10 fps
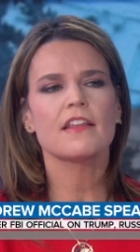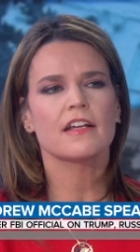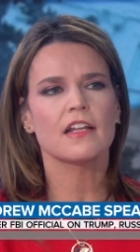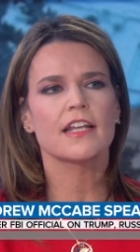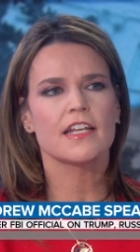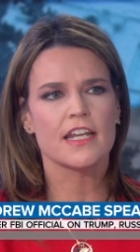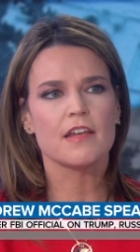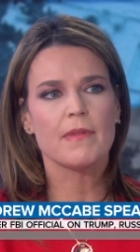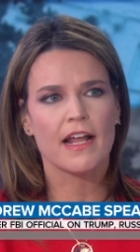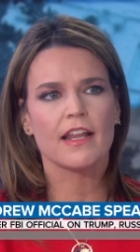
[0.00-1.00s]
the Clinton
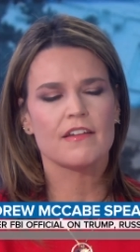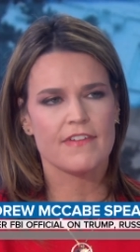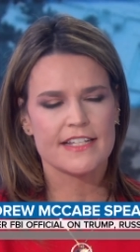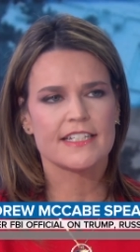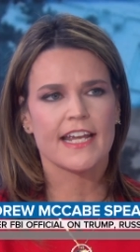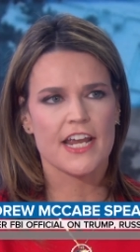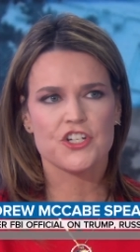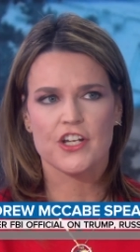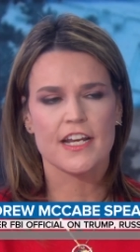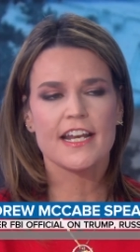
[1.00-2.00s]
email
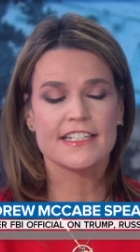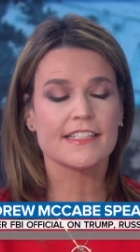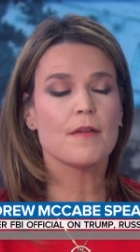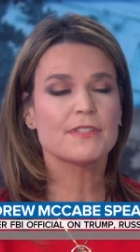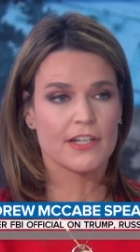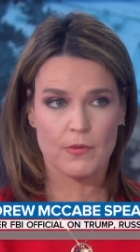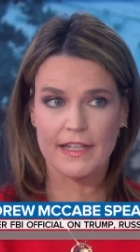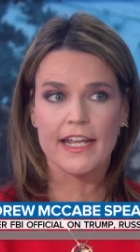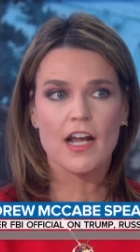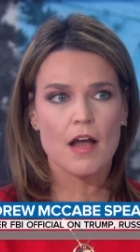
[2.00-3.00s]
investigation. It has I
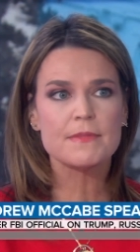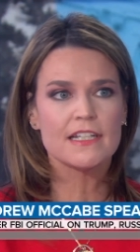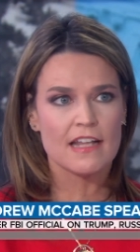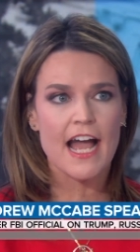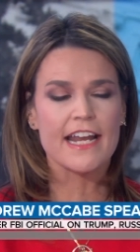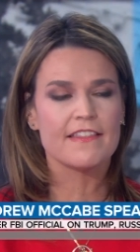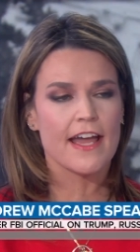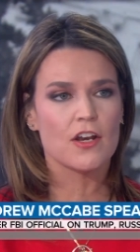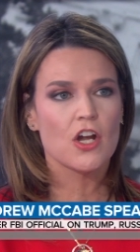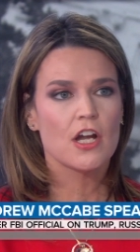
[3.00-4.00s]
subsequently did. come to light
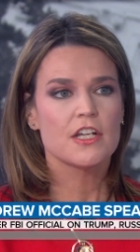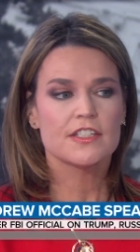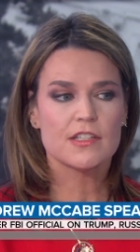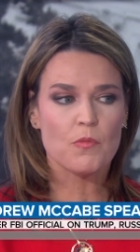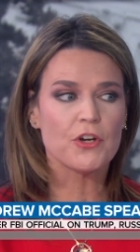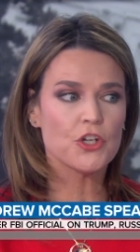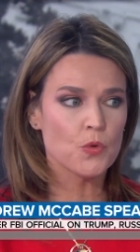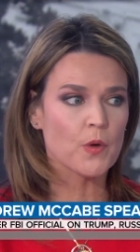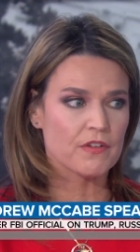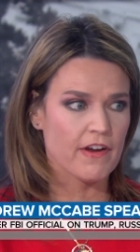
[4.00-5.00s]
that someone
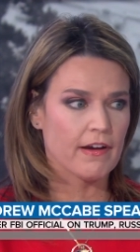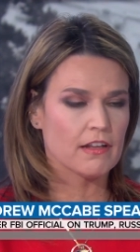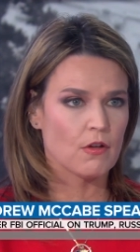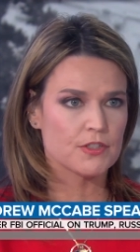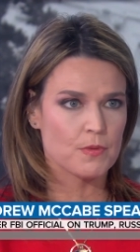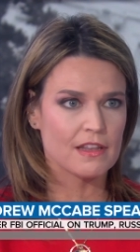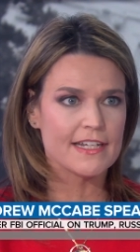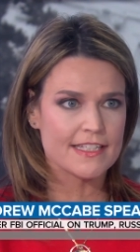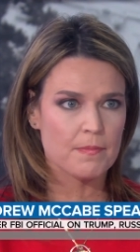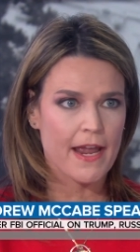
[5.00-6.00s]
you worked very close with,
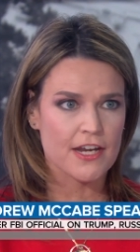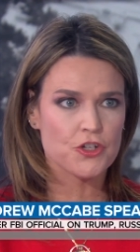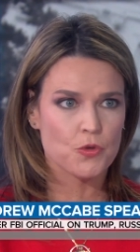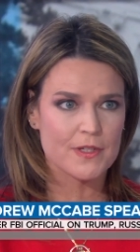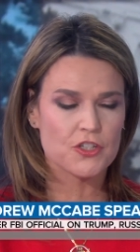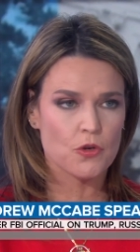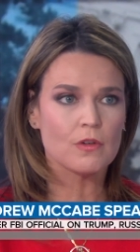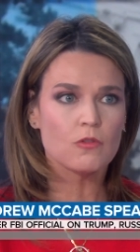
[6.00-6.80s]
Lisa Page, who was yes. your